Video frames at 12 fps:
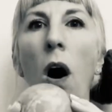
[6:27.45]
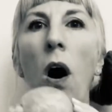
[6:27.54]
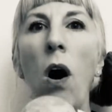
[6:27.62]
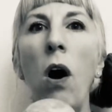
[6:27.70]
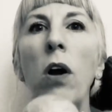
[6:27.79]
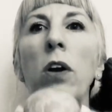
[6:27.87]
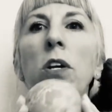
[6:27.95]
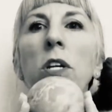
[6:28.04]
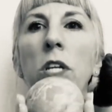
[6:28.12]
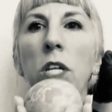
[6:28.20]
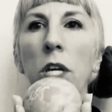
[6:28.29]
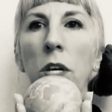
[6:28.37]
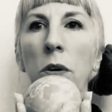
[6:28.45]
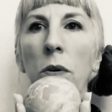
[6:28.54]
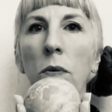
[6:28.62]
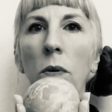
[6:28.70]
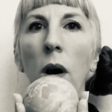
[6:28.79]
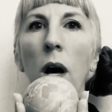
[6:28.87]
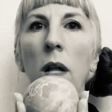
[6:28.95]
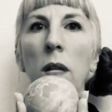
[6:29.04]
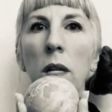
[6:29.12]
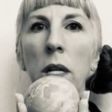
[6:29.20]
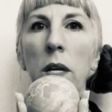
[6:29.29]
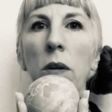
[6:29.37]
Are you a
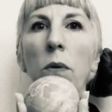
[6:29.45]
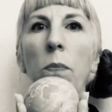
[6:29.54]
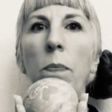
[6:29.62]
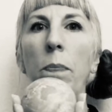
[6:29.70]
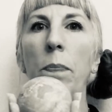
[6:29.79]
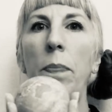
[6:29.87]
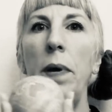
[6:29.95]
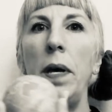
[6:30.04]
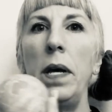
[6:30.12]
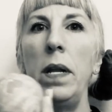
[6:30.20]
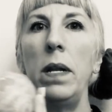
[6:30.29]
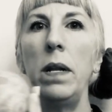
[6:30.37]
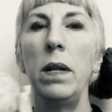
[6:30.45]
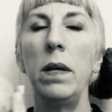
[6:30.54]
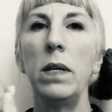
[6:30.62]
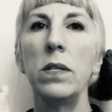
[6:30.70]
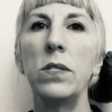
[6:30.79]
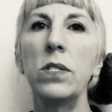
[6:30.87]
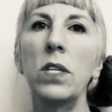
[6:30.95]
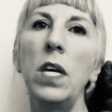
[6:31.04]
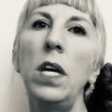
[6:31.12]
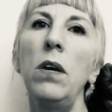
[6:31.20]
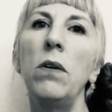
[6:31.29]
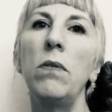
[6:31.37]
little bit
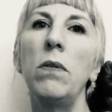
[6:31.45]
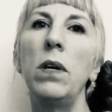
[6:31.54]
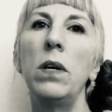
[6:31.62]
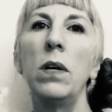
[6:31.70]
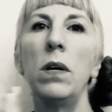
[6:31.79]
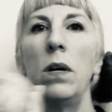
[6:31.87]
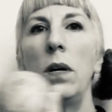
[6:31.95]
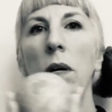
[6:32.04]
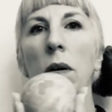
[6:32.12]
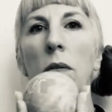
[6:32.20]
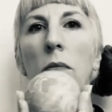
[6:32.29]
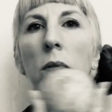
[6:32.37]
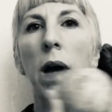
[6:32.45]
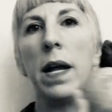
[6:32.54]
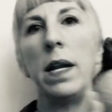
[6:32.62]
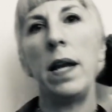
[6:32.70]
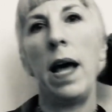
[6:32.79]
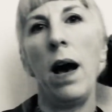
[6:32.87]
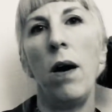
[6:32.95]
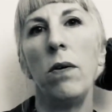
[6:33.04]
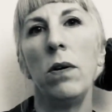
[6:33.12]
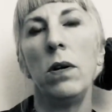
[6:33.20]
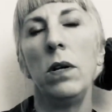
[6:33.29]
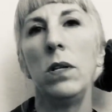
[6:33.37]
skewed right now
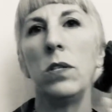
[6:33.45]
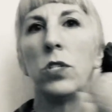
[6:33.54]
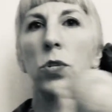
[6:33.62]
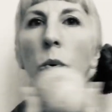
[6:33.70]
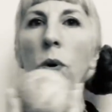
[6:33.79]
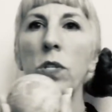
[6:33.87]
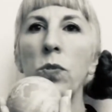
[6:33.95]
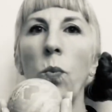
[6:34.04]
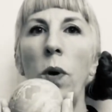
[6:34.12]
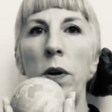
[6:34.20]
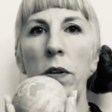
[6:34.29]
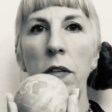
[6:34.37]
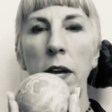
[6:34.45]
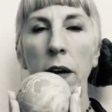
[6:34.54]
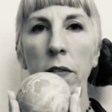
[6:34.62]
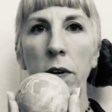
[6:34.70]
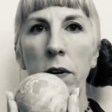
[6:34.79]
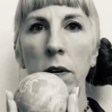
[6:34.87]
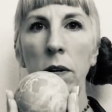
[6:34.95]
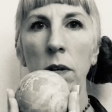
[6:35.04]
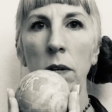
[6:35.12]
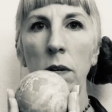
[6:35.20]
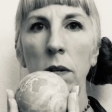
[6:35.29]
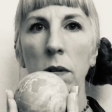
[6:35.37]
towards one or the other?
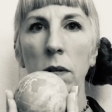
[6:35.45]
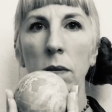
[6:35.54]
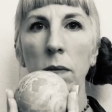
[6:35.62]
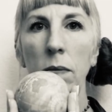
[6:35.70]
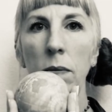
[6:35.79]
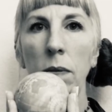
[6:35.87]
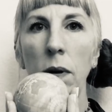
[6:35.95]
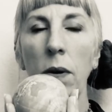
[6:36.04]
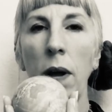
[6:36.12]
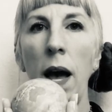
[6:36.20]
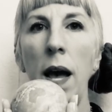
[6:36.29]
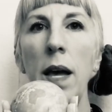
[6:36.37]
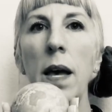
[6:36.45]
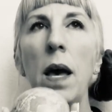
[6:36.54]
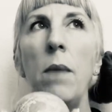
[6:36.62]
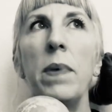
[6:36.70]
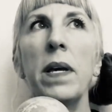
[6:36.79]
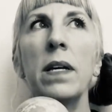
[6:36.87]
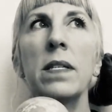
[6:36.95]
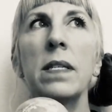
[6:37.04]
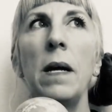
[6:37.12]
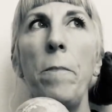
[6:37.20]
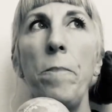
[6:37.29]
Okay? Because